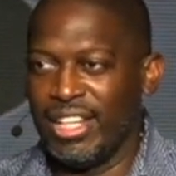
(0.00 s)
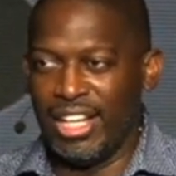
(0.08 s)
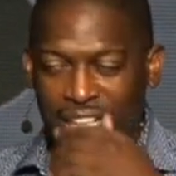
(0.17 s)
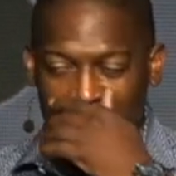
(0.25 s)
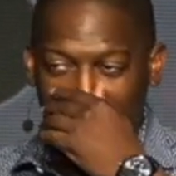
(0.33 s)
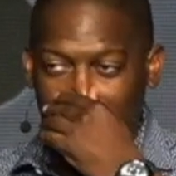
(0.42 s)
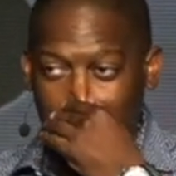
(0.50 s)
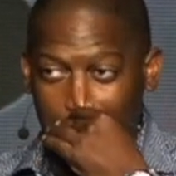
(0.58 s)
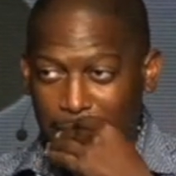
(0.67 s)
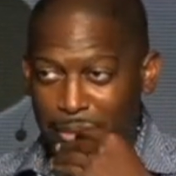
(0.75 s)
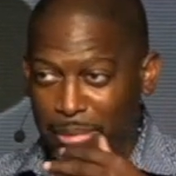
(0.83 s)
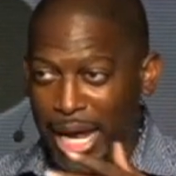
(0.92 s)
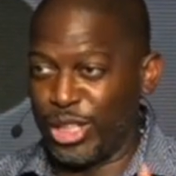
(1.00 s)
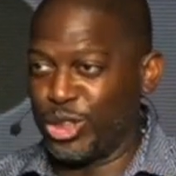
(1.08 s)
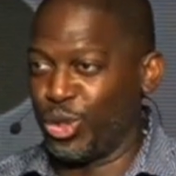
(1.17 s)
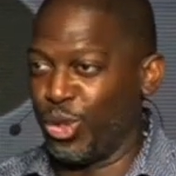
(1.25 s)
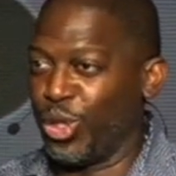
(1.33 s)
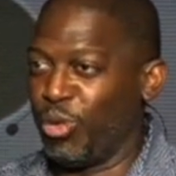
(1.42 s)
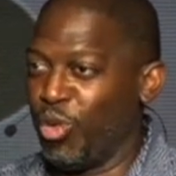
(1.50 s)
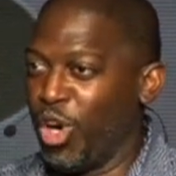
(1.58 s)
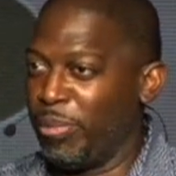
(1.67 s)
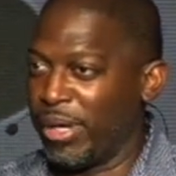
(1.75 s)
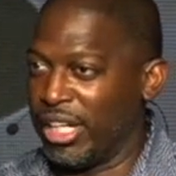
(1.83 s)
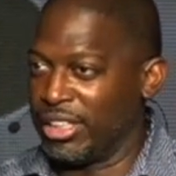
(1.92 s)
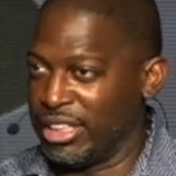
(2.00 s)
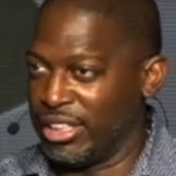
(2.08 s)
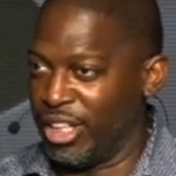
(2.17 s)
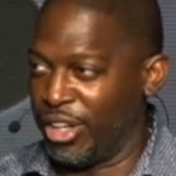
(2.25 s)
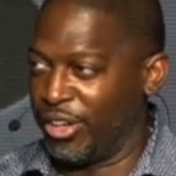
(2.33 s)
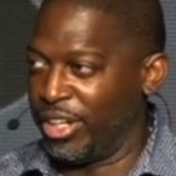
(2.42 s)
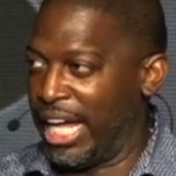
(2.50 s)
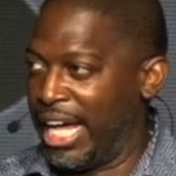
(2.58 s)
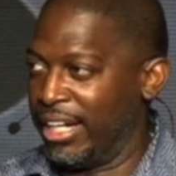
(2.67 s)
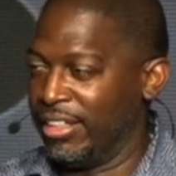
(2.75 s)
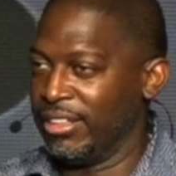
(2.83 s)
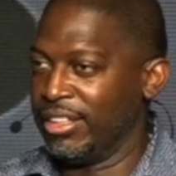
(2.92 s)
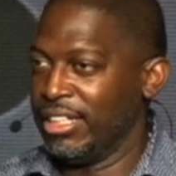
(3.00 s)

Again, Michael Jordan won because he learned how to